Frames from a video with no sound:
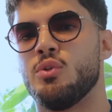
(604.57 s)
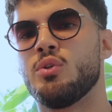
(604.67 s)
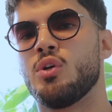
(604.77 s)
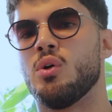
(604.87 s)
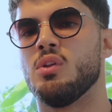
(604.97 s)

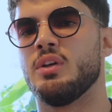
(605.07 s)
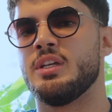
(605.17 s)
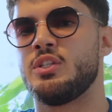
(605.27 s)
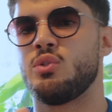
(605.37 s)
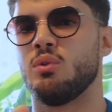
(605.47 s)
your goal
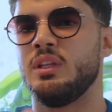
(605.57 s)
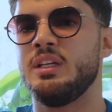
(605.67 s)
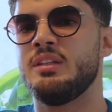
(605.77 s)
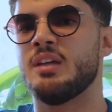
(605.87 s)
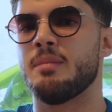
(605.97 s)
is to
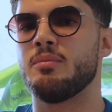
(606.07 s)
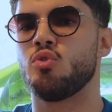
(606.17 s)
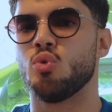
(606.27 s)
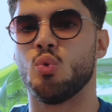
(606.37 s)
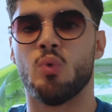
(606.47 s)
lead them
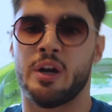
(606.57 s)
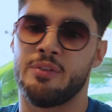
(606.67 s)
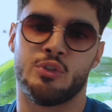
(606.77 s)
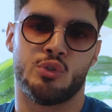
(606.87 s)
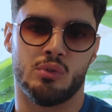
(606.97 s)
to
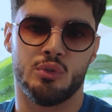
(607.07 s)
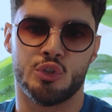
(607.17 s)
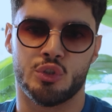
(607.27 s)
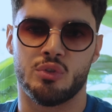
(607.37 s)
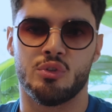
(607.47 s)
whatever
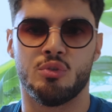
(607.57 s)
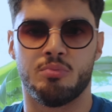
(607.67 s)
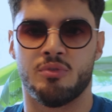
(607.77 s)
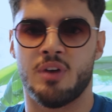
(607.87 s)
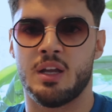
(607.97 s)
solution you're
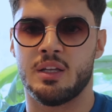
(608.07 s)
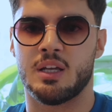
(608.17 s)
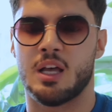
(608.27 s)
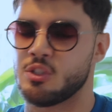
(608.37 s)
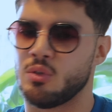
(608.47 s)

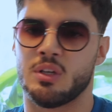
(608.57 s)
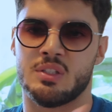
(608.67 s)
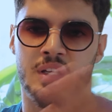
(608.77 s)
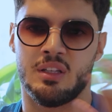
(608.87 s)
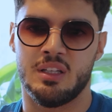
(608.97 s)
providing as long
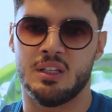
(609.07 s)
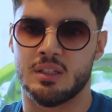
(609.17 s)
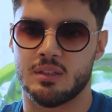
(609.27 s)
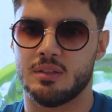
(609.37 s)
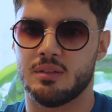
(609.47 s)
as they need
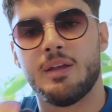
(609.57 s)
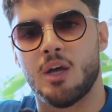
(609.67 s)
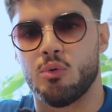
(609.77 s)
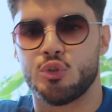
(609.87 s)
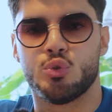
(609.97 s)
it.
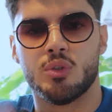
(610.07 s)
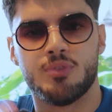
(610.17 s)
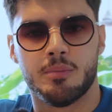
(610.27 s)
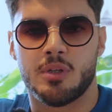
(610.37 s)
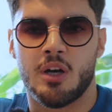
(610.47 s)
Now, short
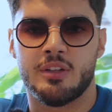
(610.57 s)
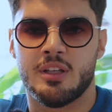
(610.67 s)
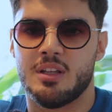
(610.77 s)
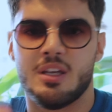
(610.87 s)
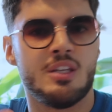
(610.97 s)
form
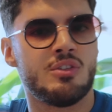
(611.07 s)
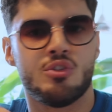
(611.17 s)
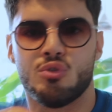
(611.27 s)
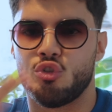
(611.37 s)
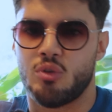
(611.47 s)
content
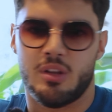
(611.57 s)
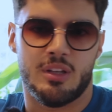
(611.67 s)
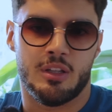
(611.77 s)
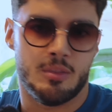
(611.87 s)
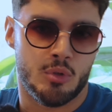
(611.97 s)
isn't so
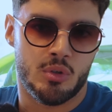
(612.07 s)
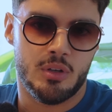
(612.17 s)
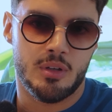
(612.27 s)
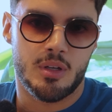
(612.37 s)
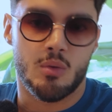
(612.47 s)
trendy
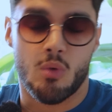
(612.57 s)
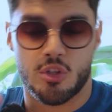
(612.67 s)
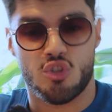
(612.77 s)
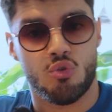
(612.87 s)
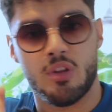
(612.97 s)
anymore.
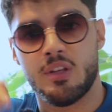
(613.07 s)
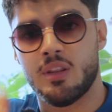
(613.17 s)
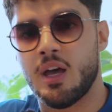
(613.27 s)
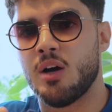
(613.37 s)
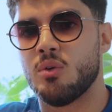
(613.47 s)
What's trendy
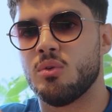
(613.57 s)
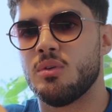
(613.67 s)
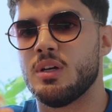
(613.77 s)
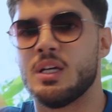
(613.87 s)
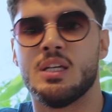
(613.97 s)

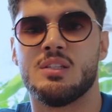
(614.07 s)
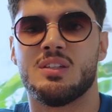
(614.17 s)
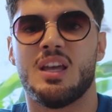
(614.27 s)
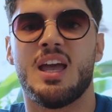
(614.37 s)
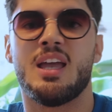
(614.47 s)
now
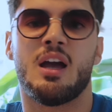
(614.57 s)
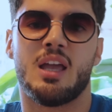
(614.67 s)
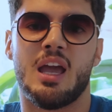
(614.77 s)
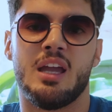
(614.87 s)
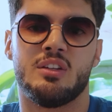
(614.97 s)
is
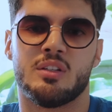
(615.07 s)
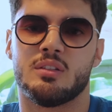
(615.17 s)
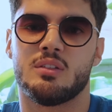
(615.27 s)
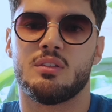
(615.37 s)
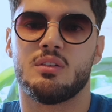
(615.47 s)
AI
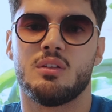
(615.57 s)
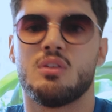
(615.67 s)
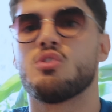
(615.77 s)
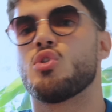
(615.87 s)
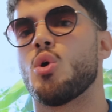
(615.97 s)
agents.
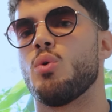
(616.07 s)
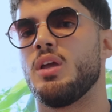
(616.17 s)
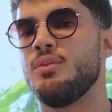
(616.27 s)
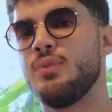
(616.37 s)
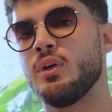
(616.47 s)
So
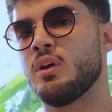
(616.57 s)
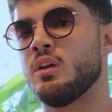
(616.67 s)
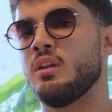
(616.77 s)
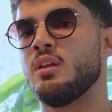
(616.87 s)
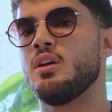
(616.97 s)
if you
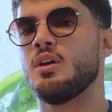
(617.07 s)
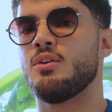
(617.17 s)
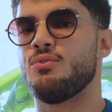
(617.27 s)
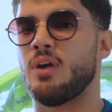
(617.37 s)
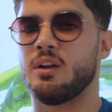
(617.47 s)
can
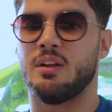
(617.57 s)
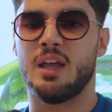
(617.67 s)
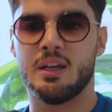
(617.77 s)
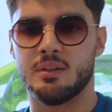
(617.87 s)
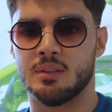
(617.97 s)
find an
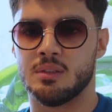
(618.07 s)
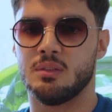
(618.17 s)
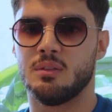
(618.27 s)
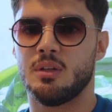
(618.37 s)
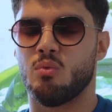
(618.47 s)

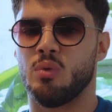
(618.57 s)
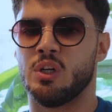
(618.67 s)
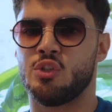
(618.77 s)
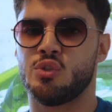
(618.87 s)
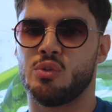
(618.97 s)
angle
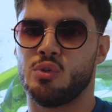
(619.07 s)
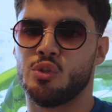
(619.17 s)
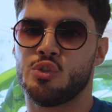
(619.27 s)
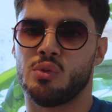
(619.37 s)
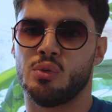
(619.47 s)
where
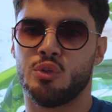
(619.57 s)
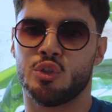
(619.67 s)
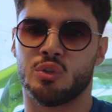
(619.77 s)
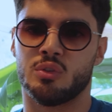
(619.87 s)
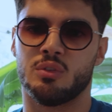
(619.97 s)
your
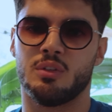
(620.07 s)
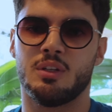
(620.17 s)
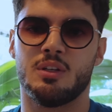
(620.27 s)
solution